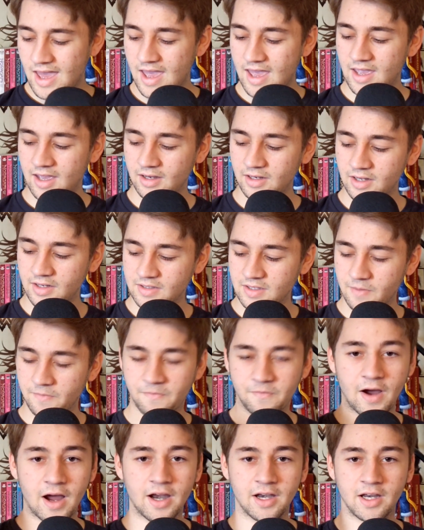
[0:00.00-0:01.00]
and ends
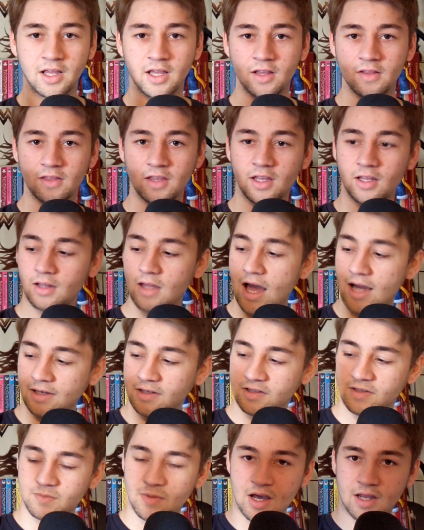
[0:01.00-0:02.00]
up finding the Loch
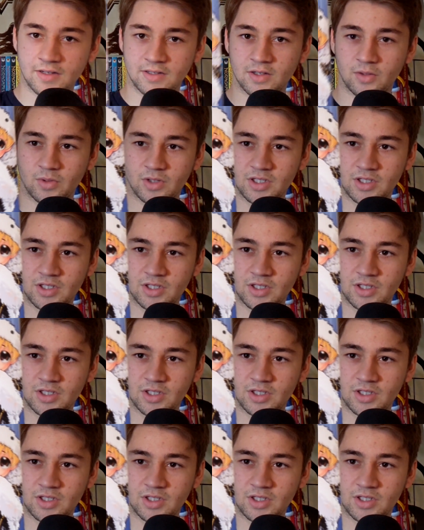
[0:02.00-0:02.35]
Ness Monster,